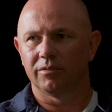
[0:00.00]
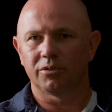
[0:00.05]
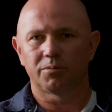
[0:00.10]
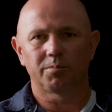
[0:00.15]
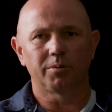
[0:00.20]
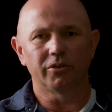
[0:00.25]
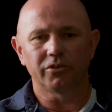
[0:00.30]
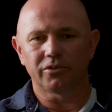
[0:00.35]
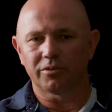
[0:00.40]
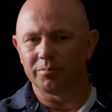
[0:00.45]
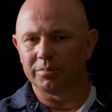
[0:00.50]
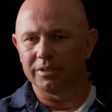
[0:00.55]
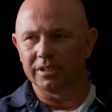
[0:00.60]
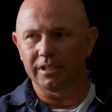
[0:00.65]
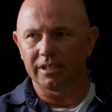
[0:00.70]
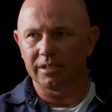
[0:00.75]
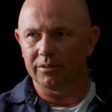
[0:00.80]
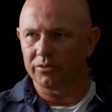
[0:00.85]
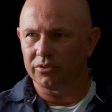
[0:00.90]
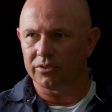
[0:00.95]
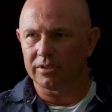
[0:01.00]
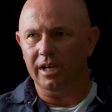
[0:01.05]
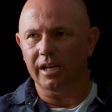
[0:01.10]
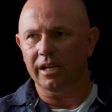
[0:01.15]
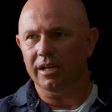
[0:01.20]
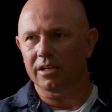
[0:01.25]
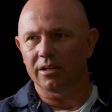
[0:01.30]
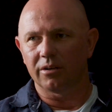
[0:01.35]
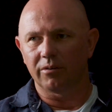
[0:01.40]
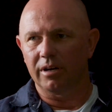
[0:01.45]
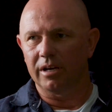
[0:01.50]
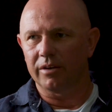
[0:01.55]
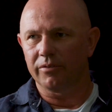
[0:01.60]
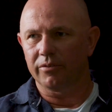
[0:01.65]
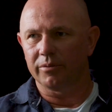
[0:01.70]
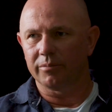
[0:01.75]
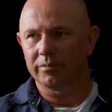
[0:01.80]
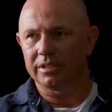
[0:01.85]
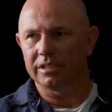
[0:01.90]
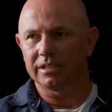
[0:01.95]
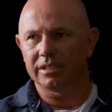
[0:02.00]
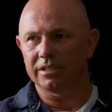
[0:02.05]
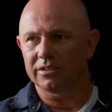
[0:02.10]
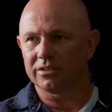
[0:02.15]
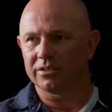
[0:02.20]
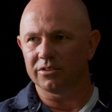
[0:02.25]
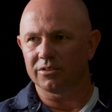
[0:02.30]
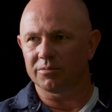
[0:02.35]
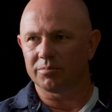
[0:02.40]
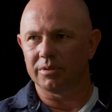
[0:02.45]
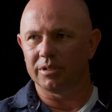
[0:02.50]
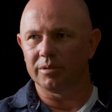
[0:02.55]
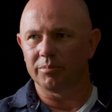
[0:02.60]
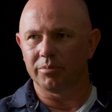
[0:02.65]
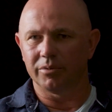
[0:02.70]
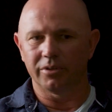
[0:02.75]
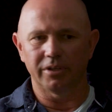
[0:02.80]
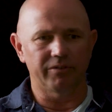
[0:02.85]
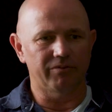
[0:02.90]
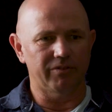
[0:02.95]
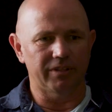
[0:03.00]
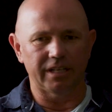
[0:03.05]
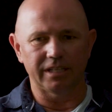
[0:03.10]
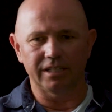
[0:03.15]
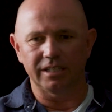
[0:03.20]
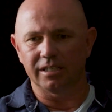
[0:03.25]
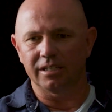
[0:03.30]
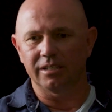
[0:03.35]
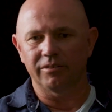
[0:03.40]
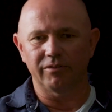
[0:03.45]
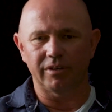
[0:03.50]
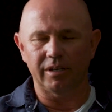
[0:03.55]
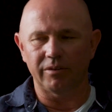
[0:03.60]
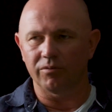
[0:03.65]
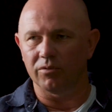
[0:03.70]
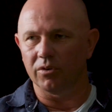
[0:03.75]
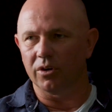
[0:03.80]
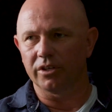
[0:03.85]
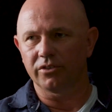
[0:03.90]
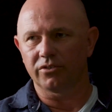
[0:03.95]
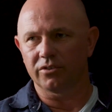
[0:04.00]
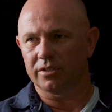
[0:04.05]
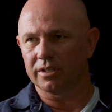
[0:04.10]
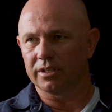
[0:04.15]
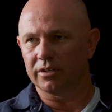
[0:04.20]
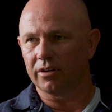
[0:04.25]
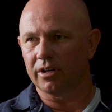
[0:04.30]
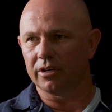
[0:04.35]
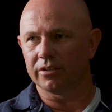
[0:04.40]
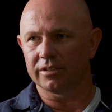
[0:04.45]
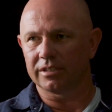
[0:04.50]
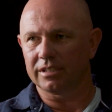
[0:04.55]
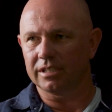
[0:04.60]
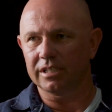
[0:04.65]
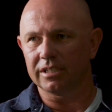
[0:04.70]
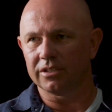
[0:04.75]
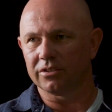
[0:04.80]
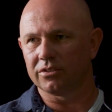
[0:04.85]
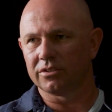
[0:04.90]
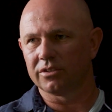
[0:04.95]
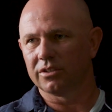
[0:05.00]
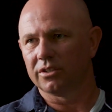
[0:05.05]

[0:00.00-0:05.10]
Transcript: Responsibility was taken away from Indigenous people, even they didn't even have rights to their own kids.